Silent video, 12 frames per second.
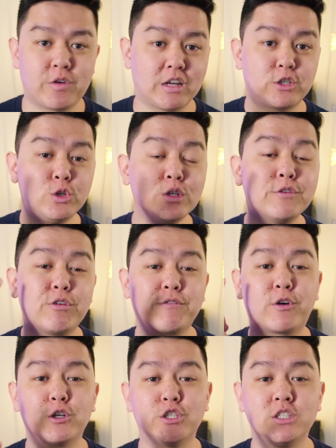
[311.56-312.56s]
got 2 different
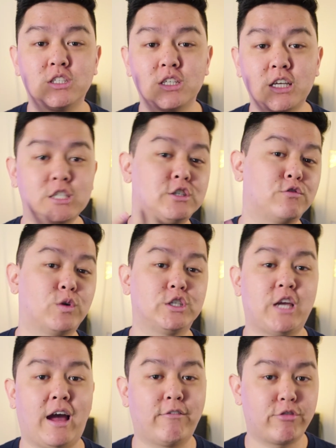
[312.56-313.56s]
versions, each of which
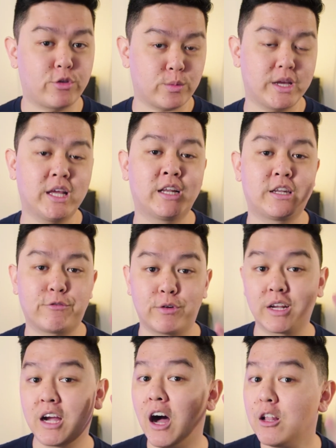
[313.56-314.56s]
have 3
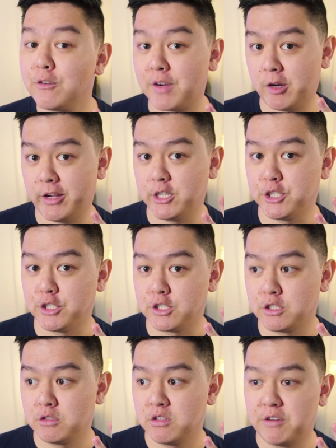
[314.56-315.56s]
different color
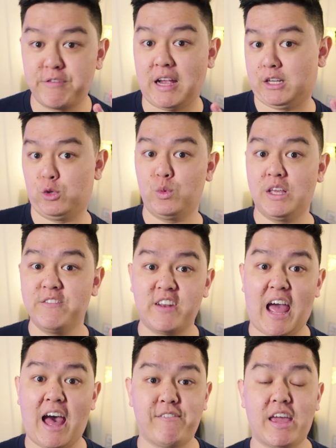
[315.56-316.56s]
variations. In fact, you even
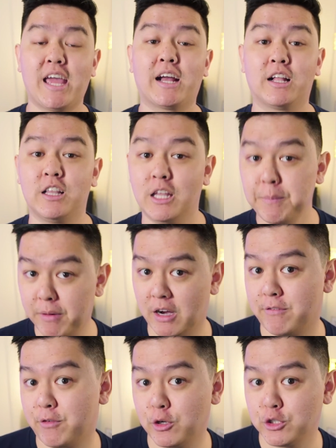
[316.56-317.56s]
have a
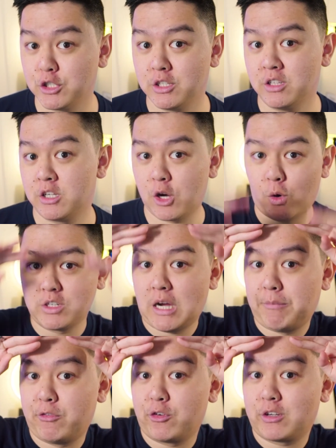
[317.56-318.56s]
clip-on version to go on
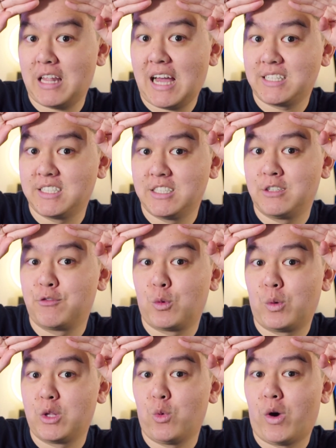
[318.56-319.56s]
top of your glasses for
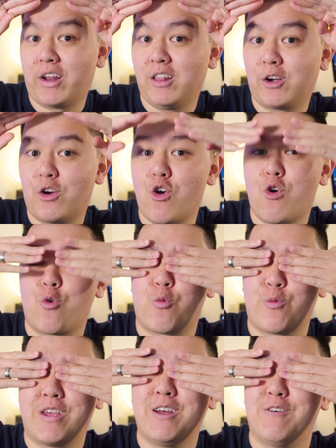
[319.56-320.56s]
when you want to look
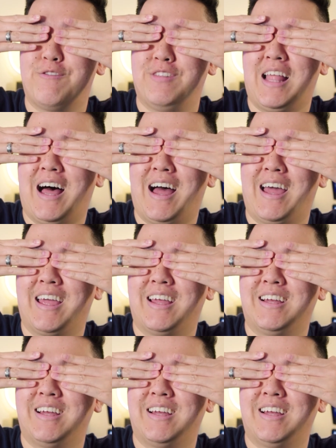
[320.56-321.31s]
real fly.